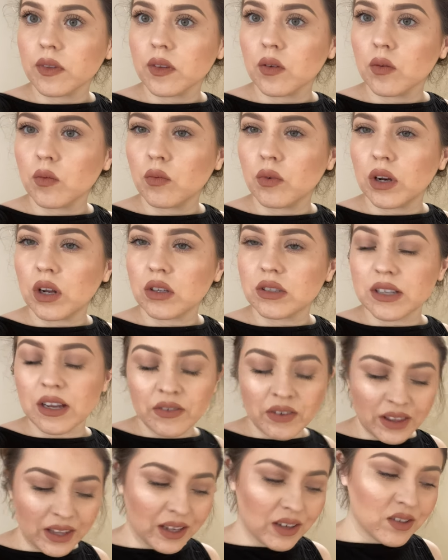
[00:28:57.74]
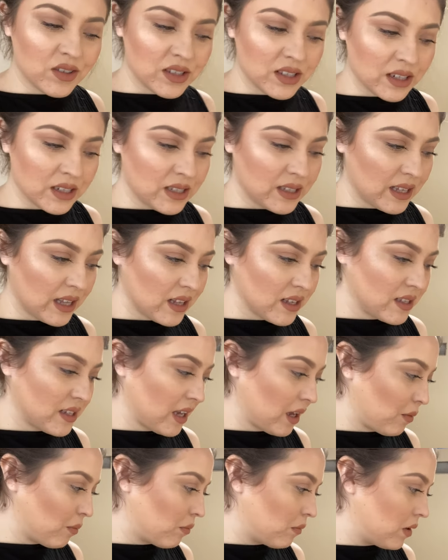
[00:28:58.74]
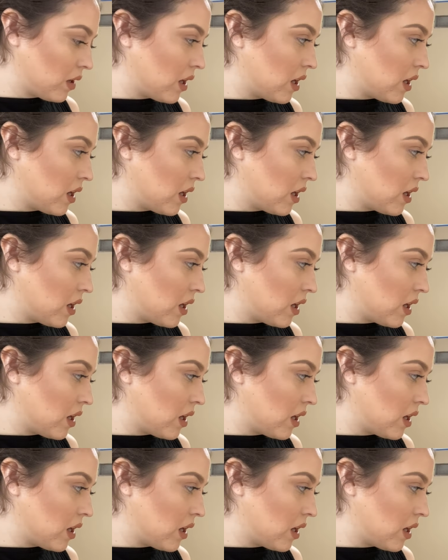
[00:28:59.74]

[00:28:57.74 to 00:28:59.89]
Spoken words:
What else? Everything else is gonna stay the same,